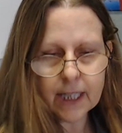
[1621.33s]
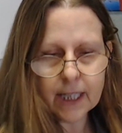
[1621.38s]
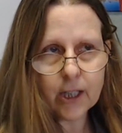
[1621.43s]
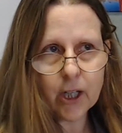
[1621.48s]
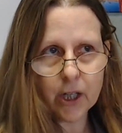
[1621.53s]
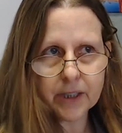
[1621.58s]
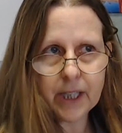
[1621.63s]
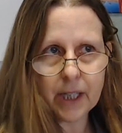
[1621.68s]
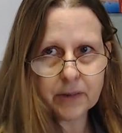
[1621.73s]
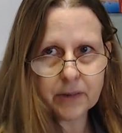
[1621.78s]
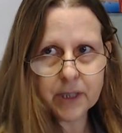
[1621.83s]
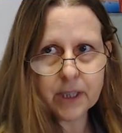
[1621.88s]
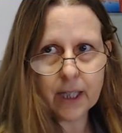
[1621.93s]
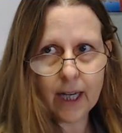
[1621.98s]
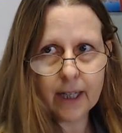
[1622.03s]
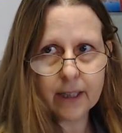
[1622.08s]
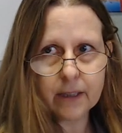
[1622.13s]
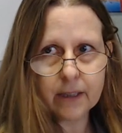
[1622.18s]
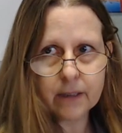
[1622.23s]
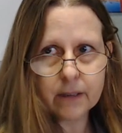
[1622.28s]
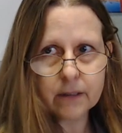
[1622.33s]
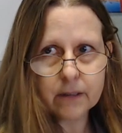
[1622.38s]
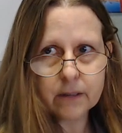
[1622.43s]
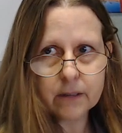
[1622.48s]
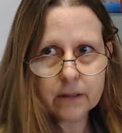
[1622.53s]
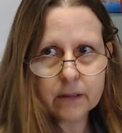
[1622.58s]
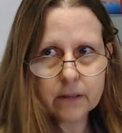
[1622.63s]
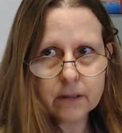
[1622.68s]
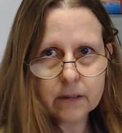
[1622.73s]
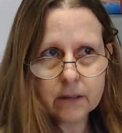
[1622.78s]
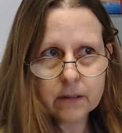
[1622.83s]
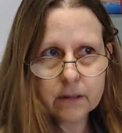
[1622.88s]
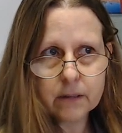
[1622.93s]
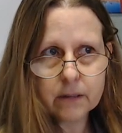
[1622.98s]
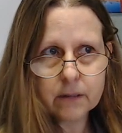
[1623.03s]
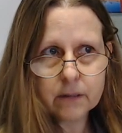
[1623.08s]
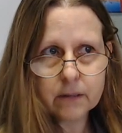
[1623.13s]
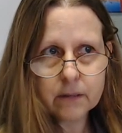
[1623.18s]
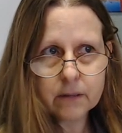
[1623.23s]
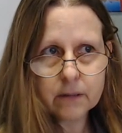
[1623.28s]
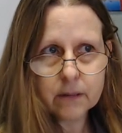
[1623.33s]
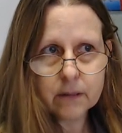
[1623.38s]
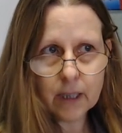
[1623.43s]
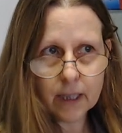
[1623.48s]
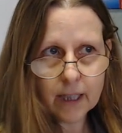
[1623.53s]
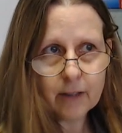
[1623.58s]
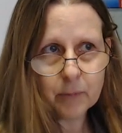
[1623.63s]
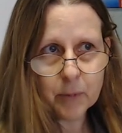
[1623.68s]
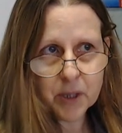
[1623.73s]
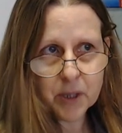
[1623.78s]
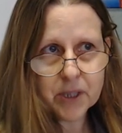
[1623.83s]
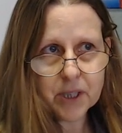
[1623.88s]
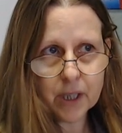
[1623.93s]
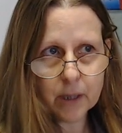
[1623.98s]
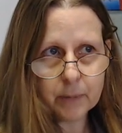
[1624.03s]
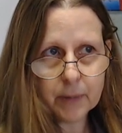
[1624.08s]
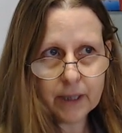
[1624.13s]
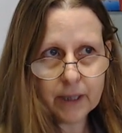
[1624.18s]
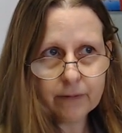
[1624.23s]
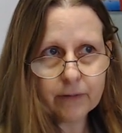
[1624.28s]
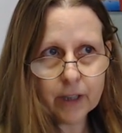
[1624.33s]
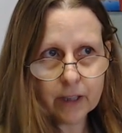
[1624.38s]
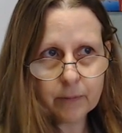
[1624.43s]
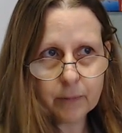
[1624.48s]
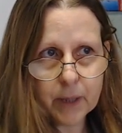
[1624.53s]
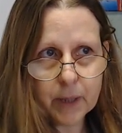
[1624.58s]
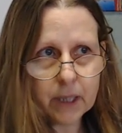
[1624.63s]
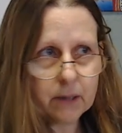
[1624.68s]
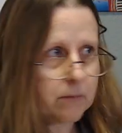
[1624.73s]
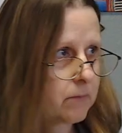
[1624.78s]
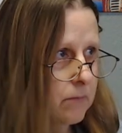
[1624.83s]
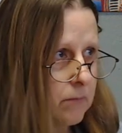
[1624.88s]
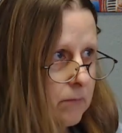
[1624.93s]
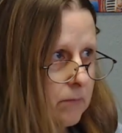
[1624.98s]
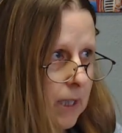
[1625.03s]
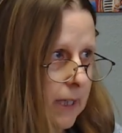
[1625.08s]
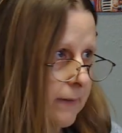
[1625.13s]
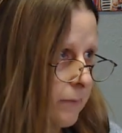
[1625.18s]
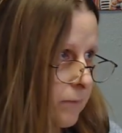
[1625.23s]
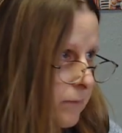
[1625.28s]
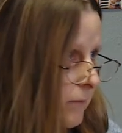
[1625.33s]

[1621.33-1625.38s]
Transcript: called out to God God, have mercy on me, forgive me. And